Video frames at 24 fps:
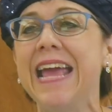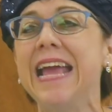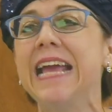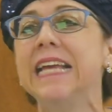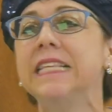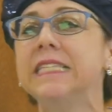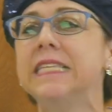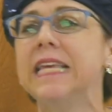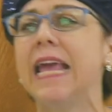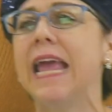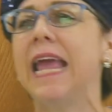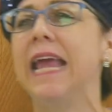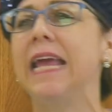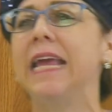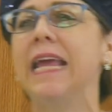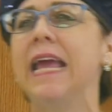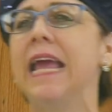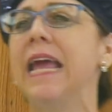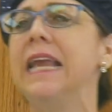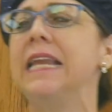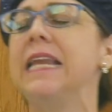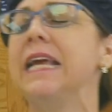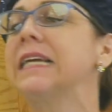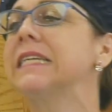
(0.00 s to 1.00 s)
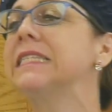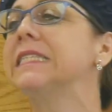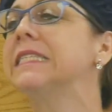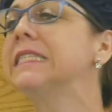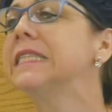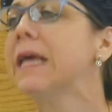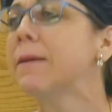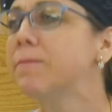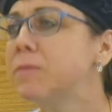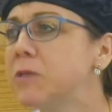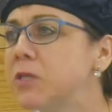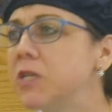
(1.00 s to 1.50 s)
It's a, an
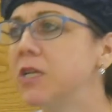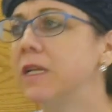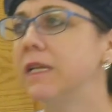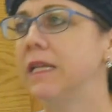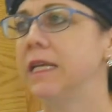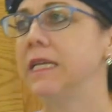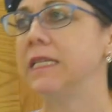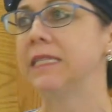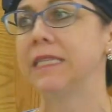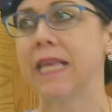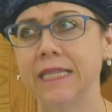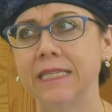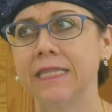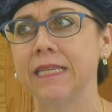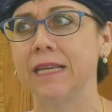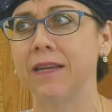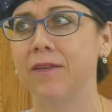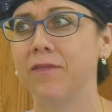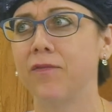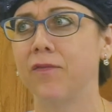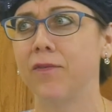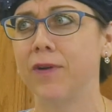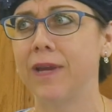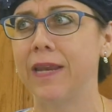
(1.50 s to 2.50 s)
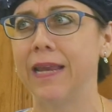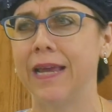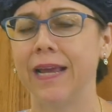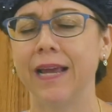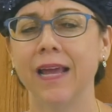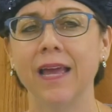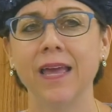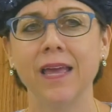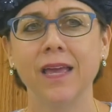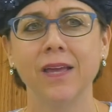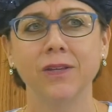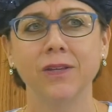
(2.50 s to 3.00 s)
exceptionally sensitive reading